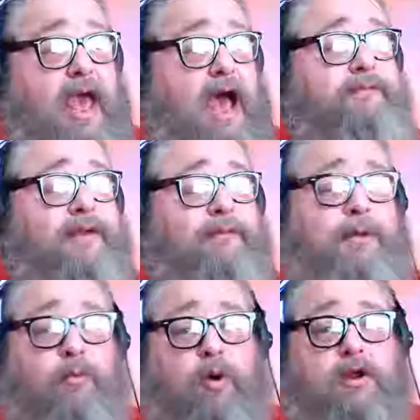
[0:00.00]
I've never
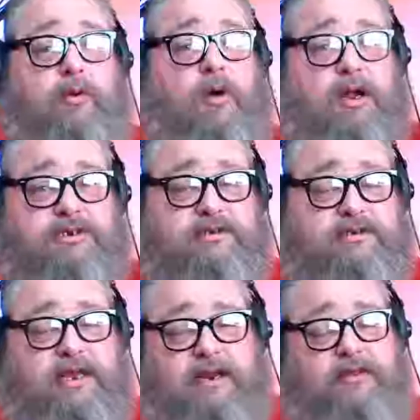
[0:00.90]
been one to watch
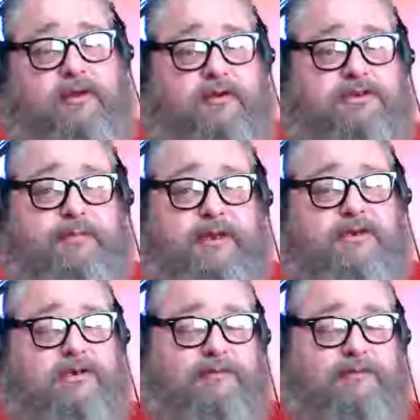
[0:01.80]
State of the Union speeches.